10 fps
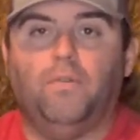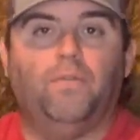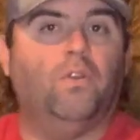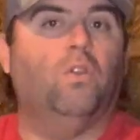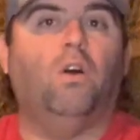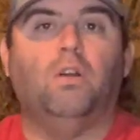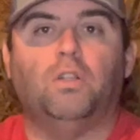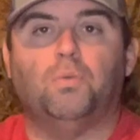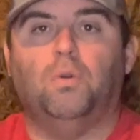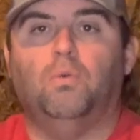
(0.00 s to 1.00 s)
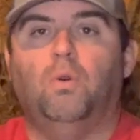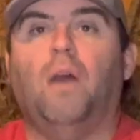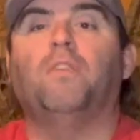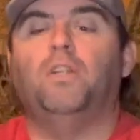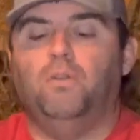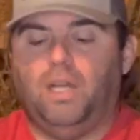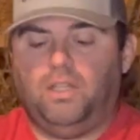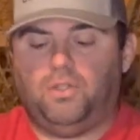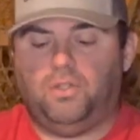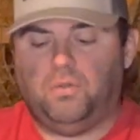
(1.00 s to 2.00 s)
for lunch, whatever you
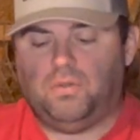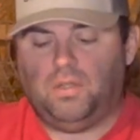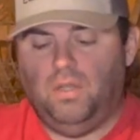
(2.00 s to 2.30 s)
guys choose.